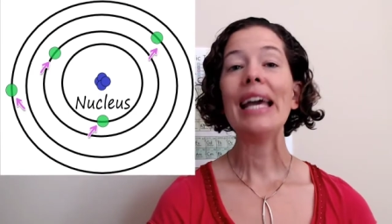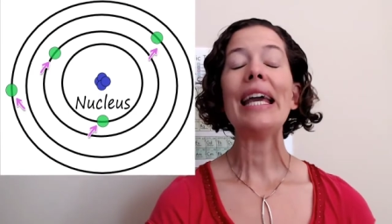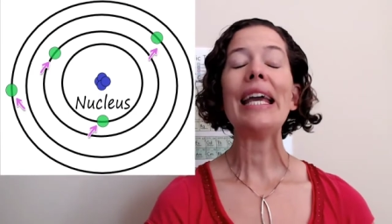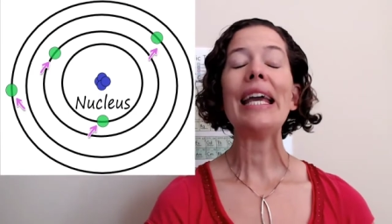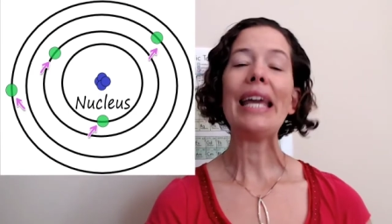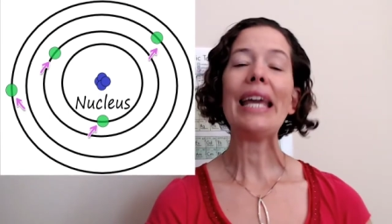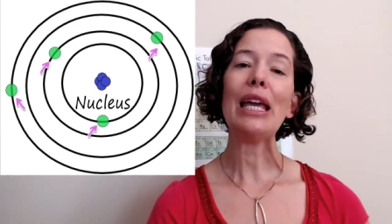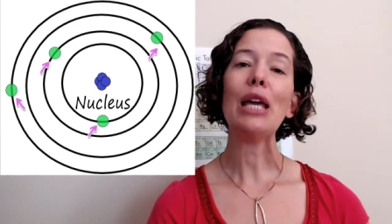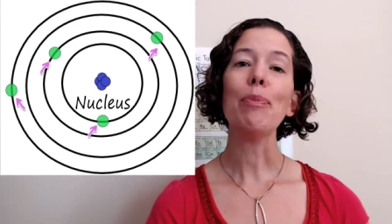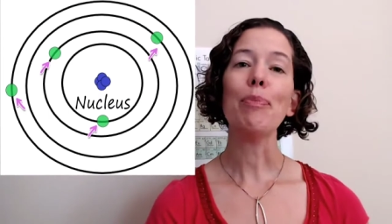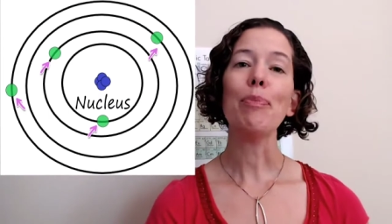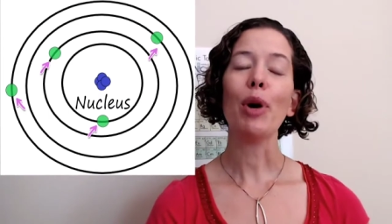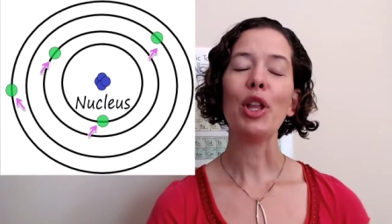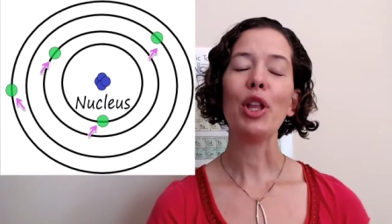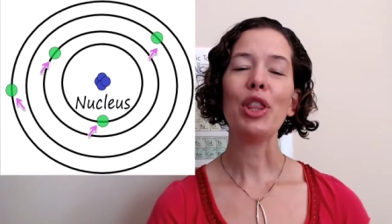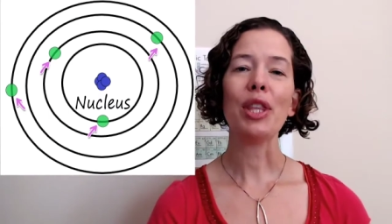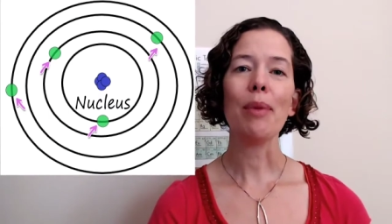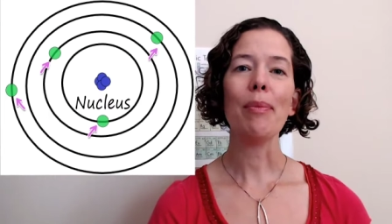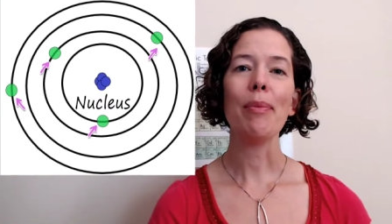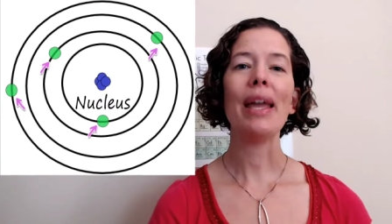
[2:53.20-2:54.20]
He
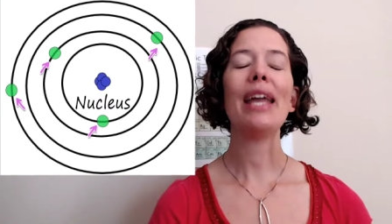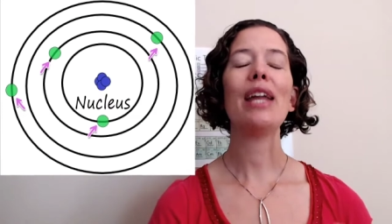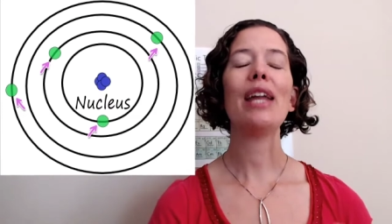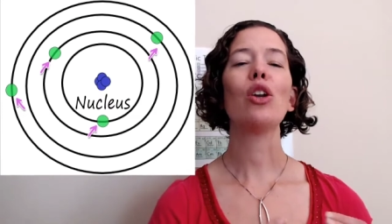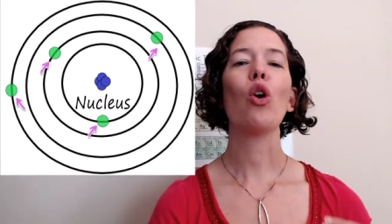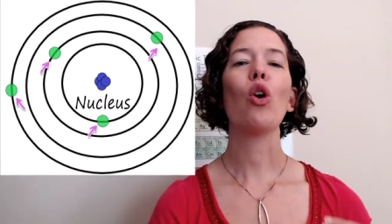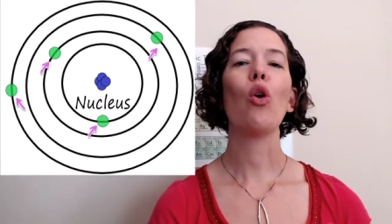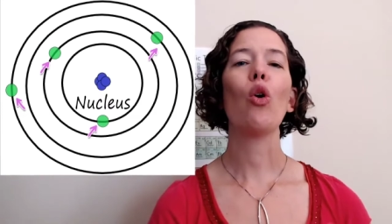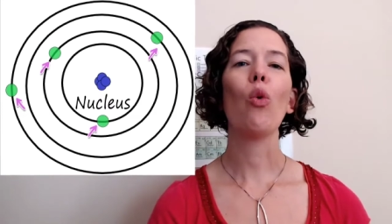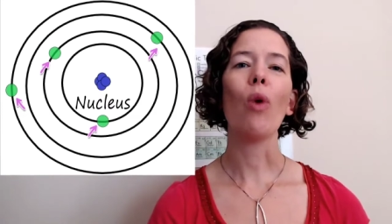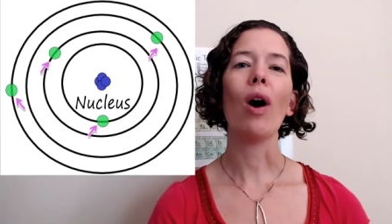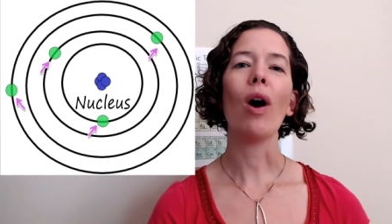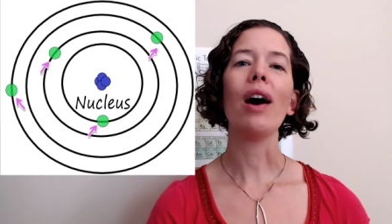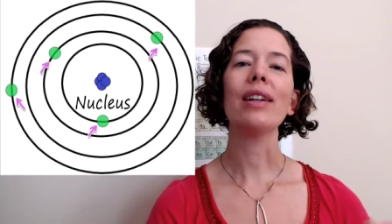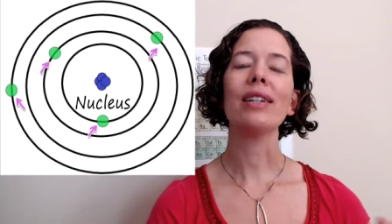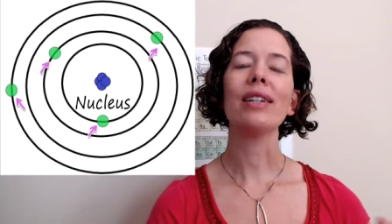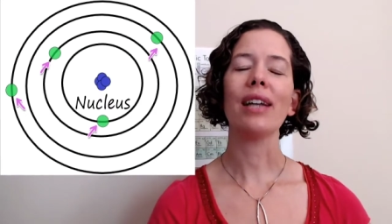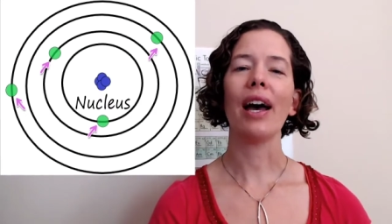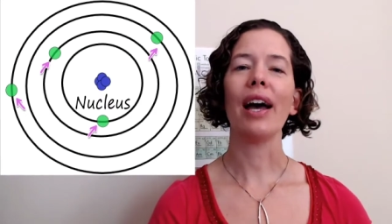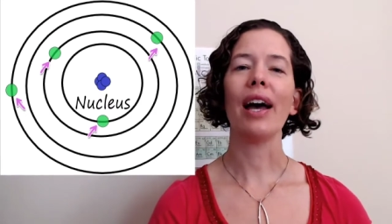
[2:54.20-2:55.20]
put them in
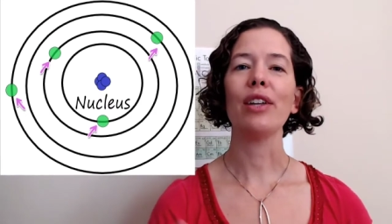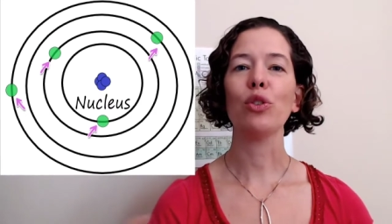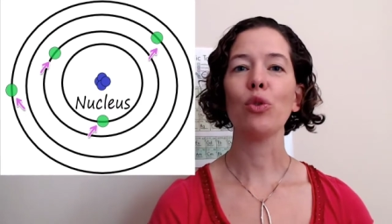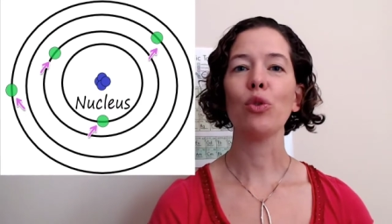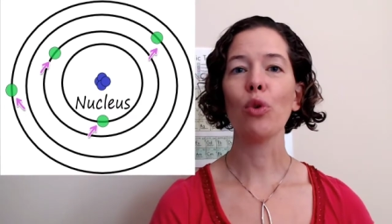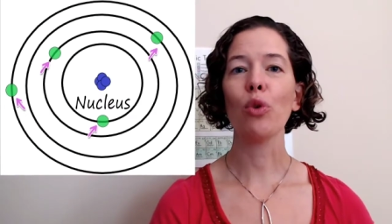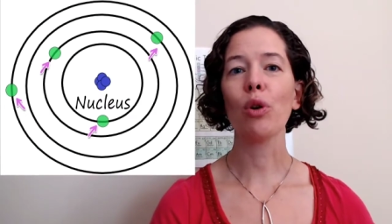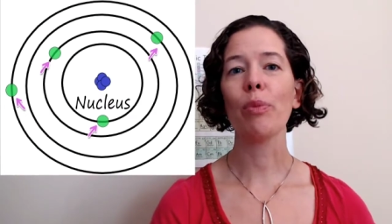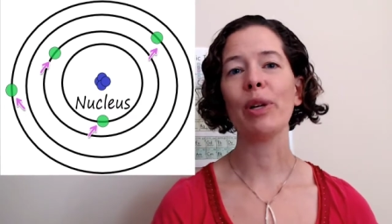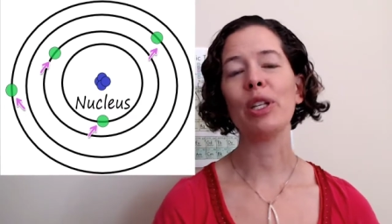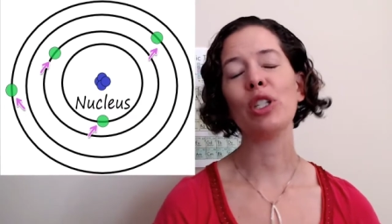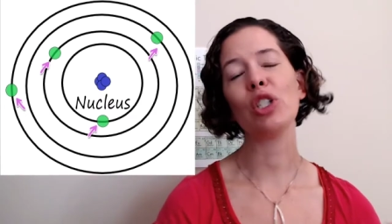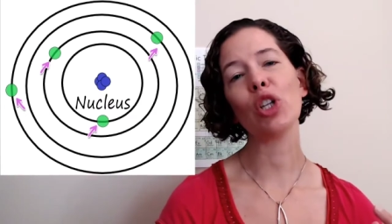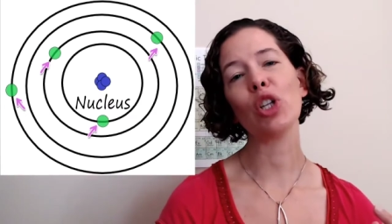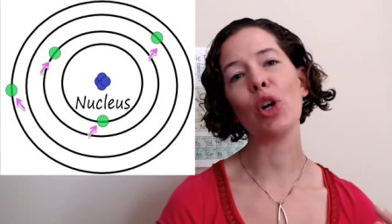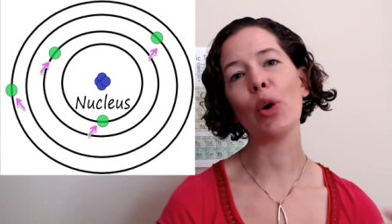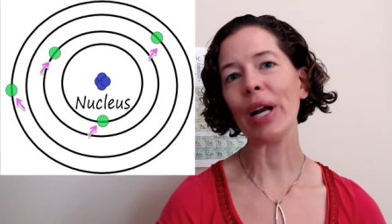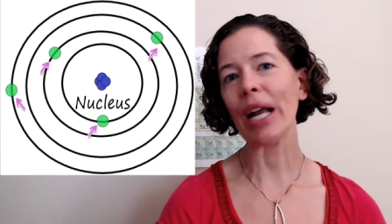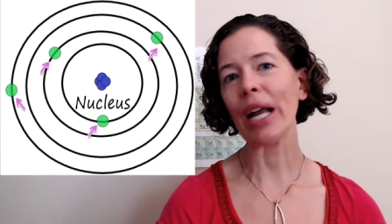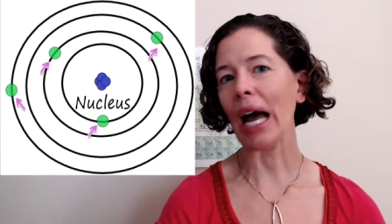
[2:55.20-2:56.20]
quantized orbit.
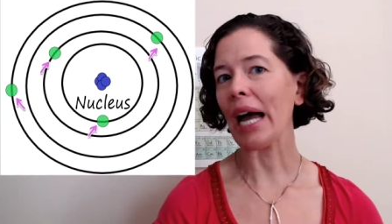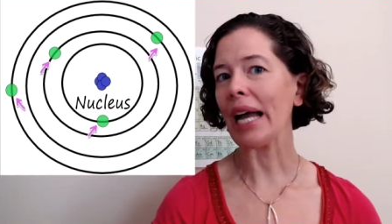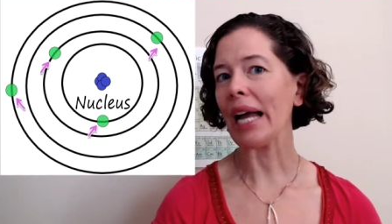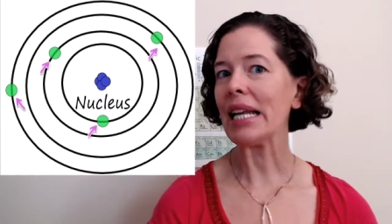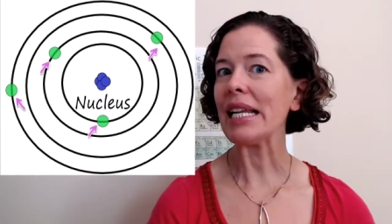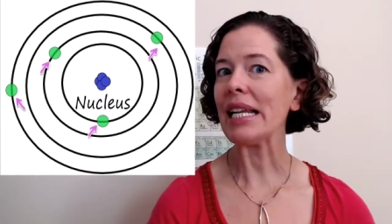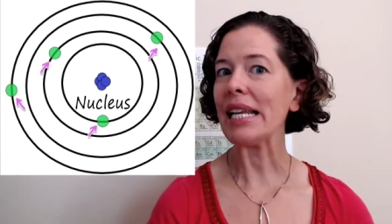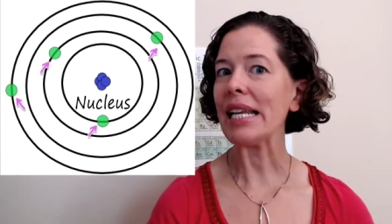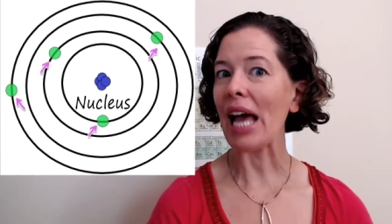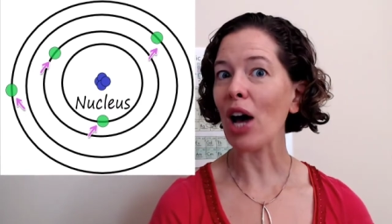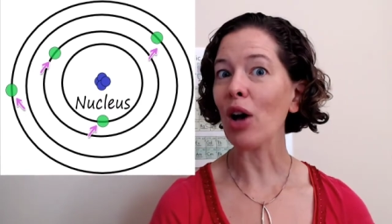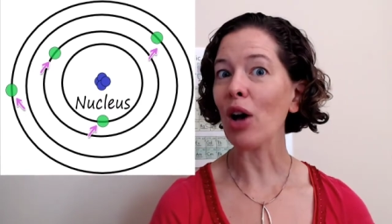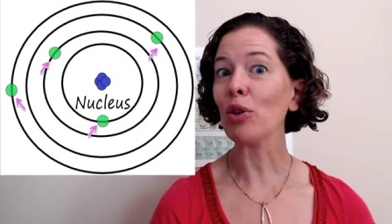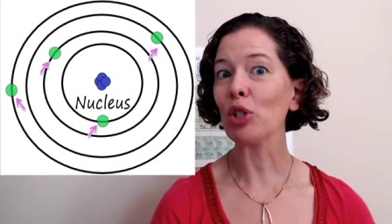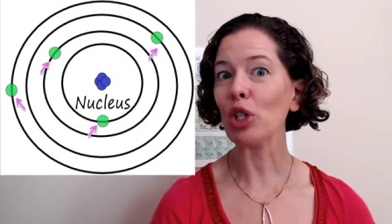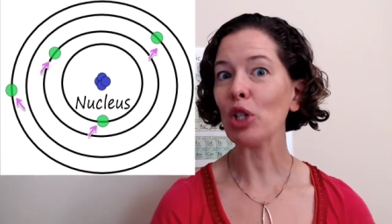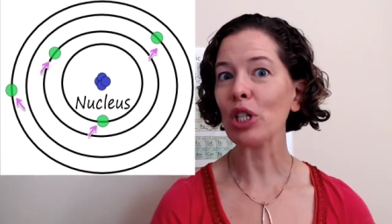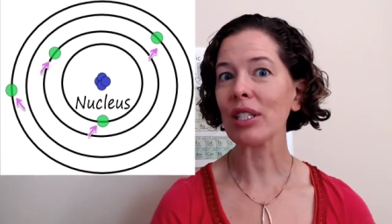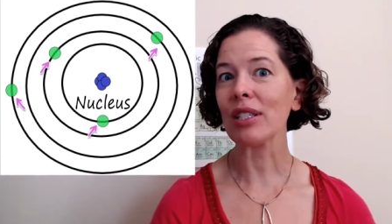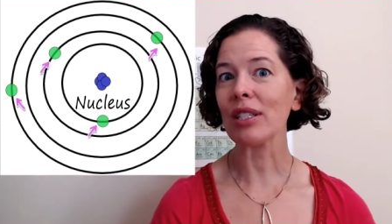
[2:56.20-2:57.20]
So it kind of now
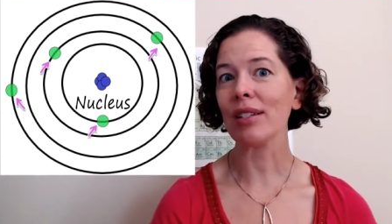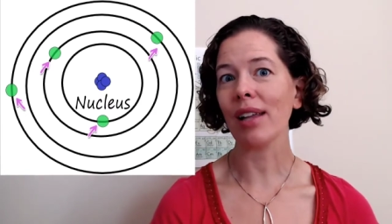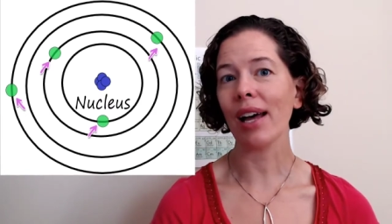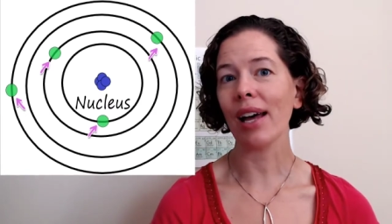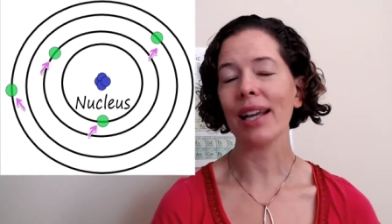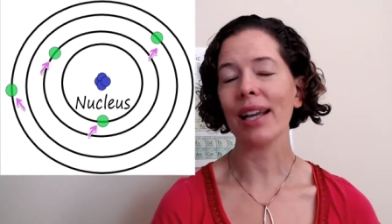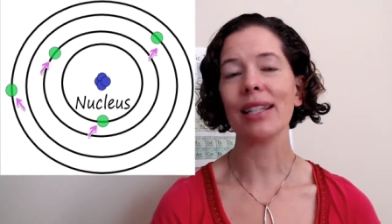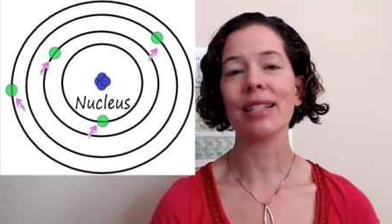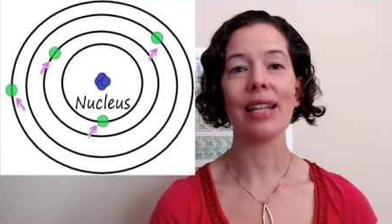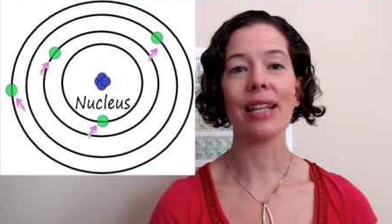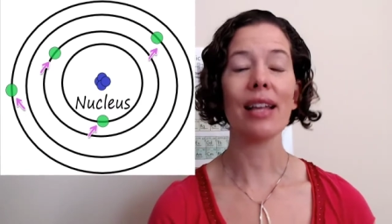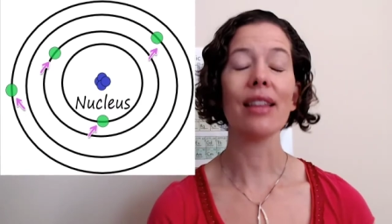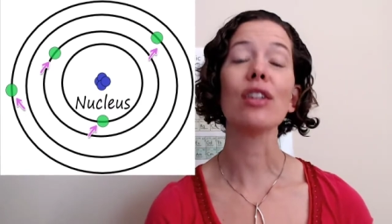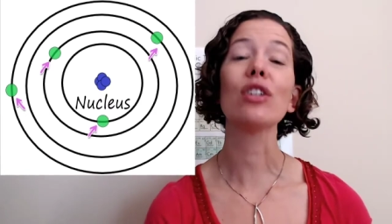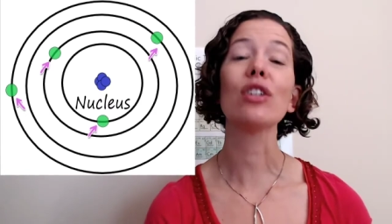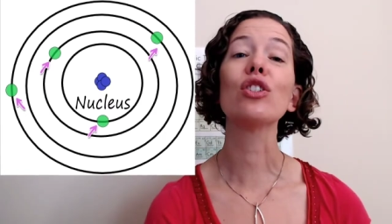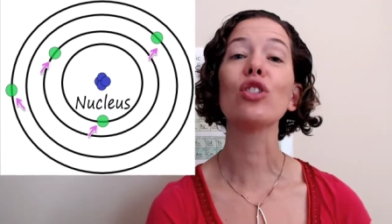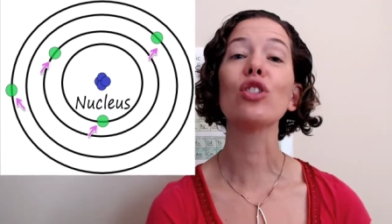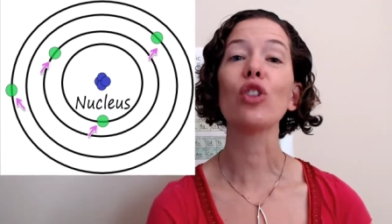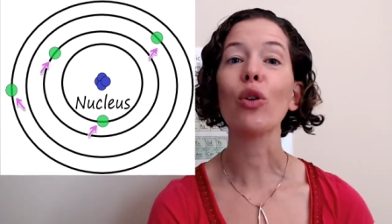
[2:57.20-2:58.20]
looks like, say, the
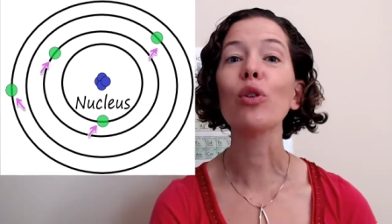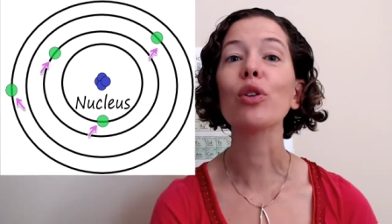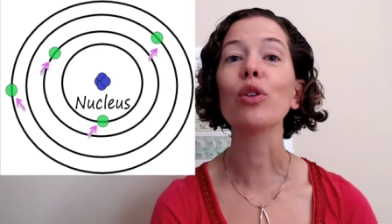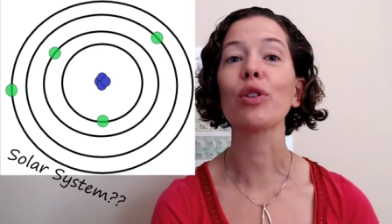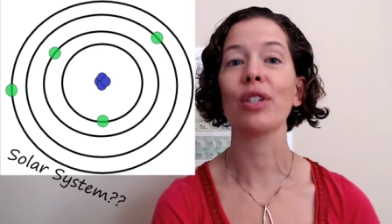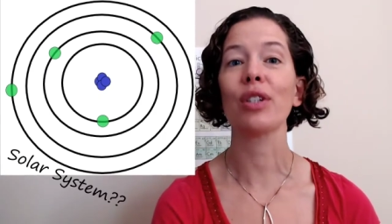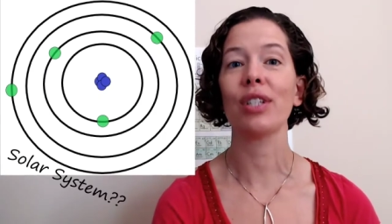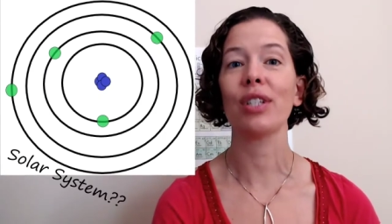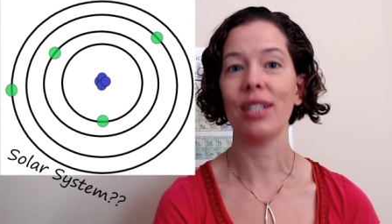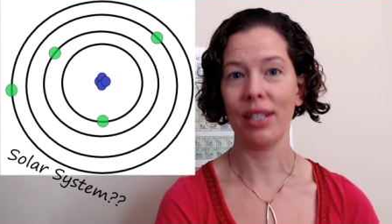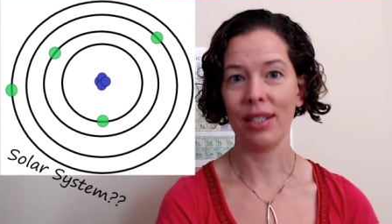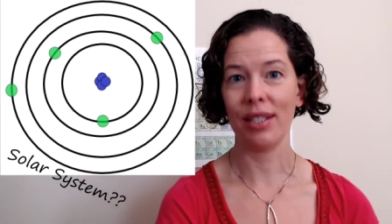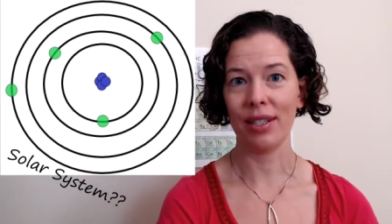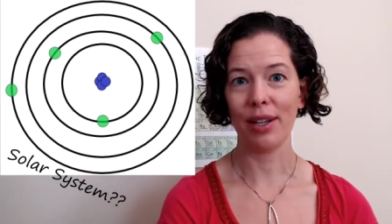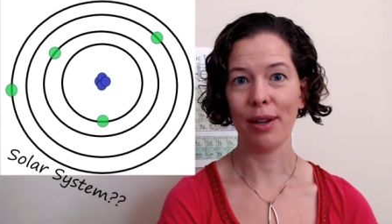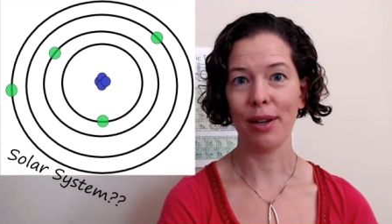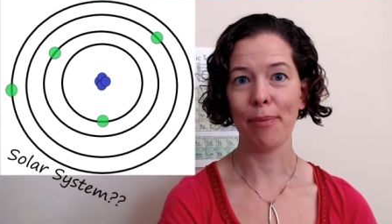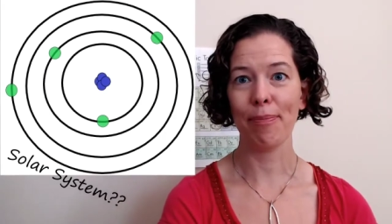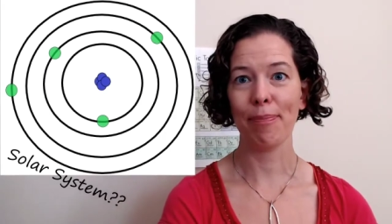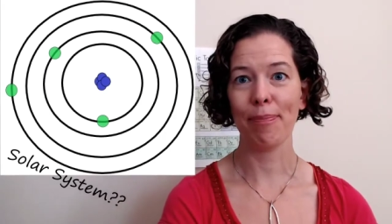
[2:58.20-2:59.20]
solar
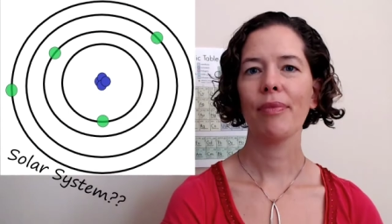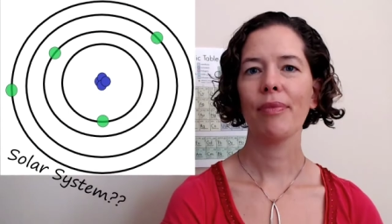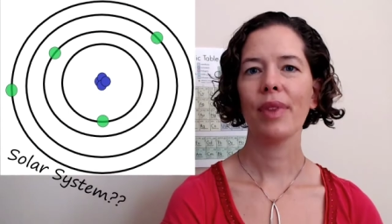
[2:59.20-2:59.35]
system.